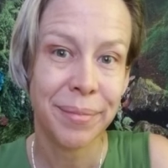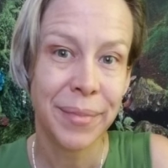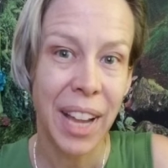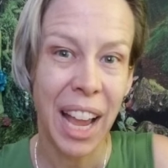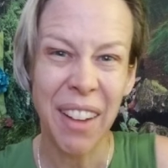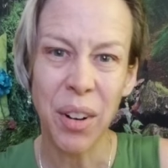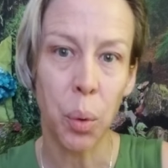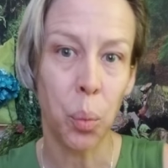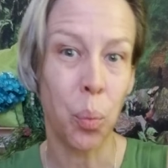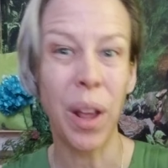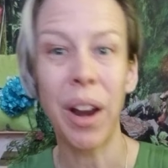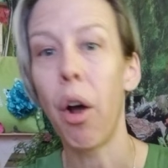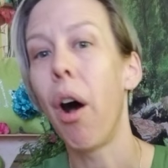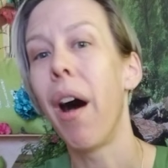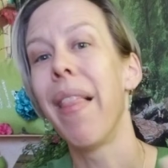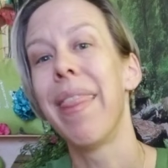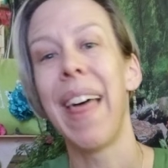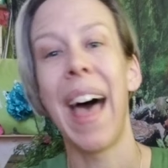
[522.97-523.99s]
ever went
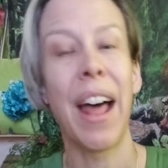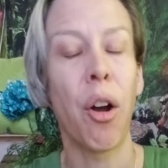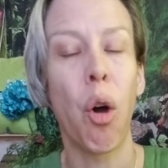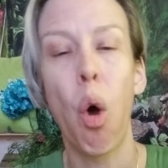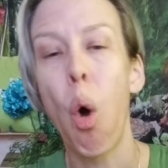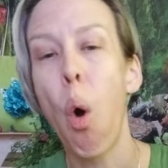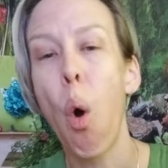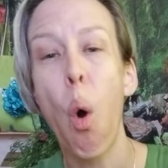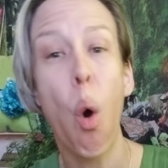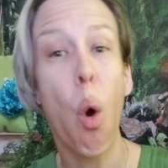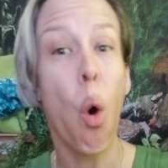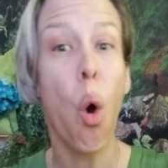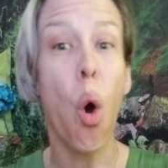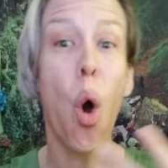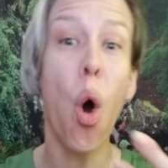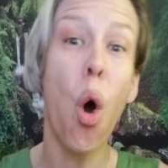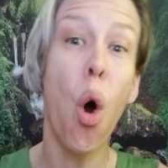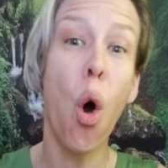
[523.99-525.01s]
on that
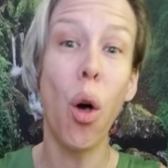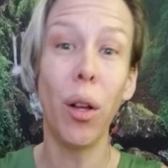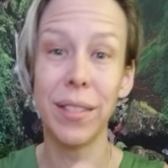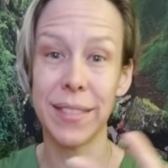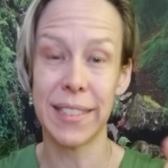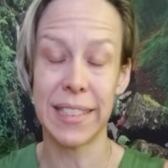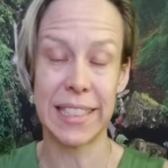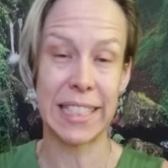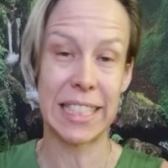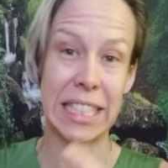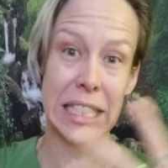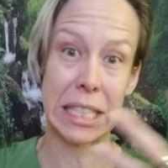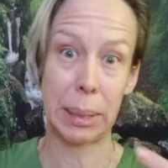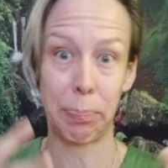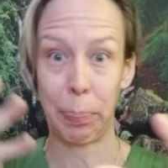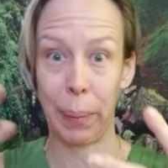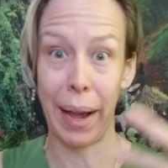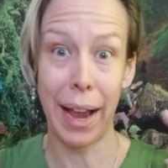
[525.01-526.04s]
whole
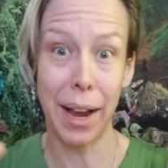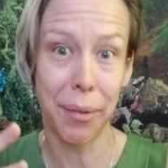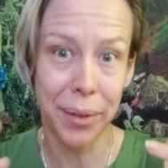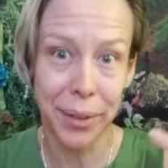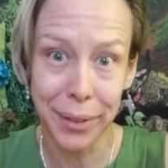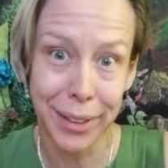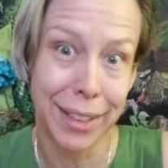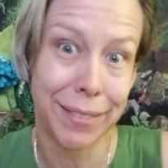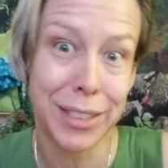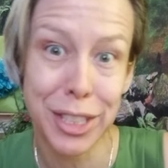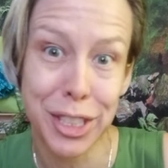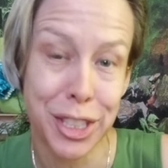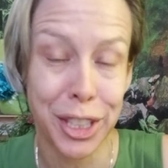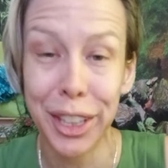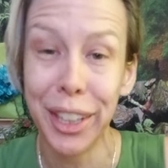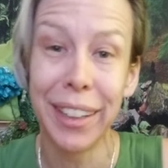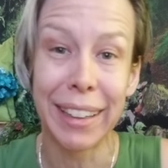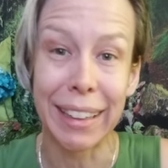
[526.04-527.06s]
spiral of a
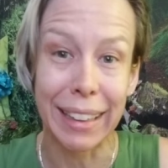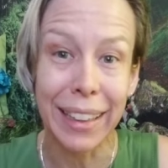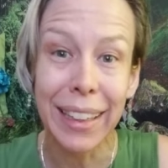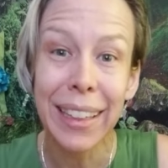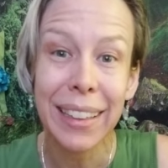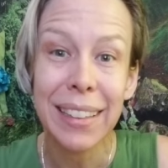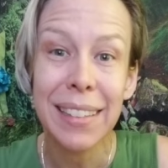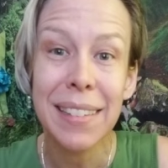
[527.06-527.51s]
journey.